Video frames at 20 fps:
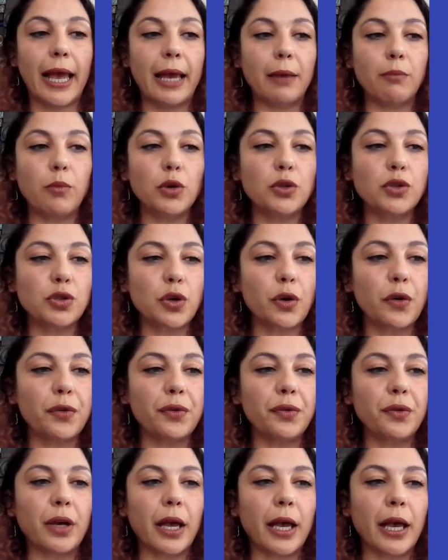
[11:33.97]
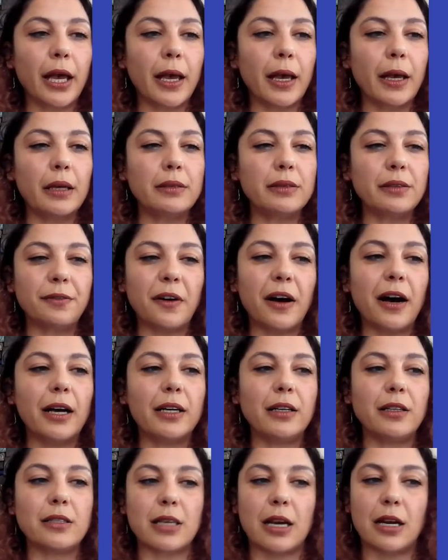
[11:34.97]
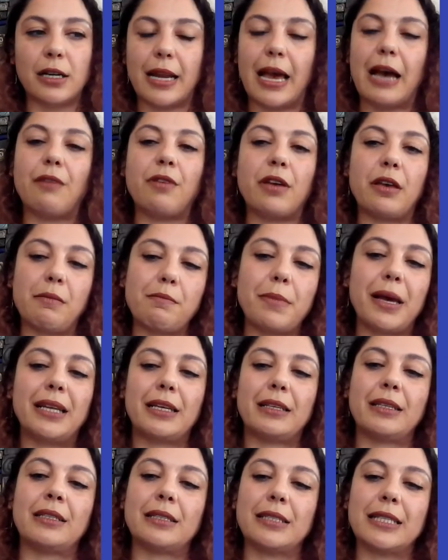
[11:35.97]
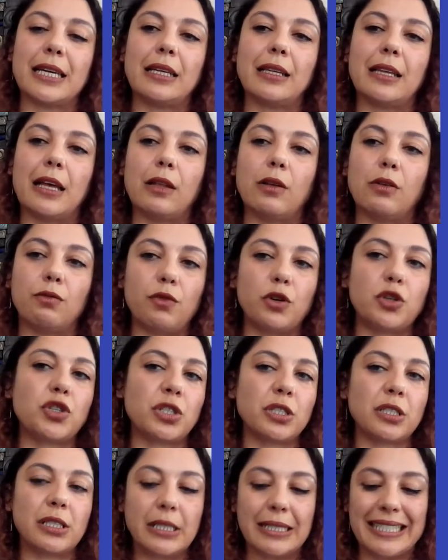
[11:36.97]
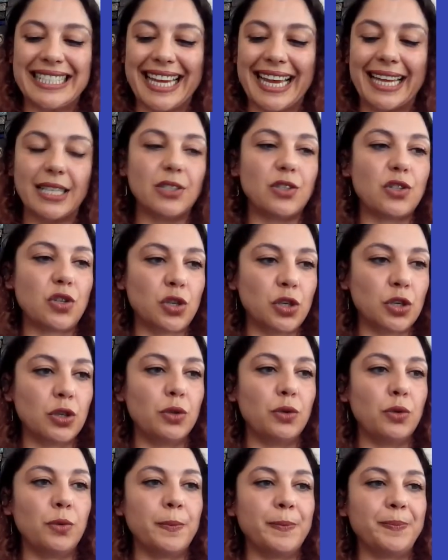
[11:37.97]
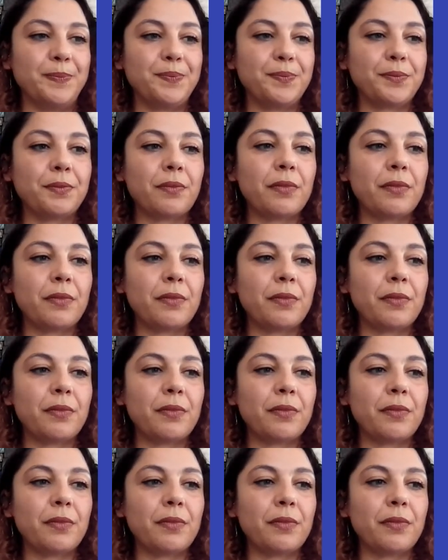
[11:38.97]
And most of the files are now embedded in DLL on version 10.2.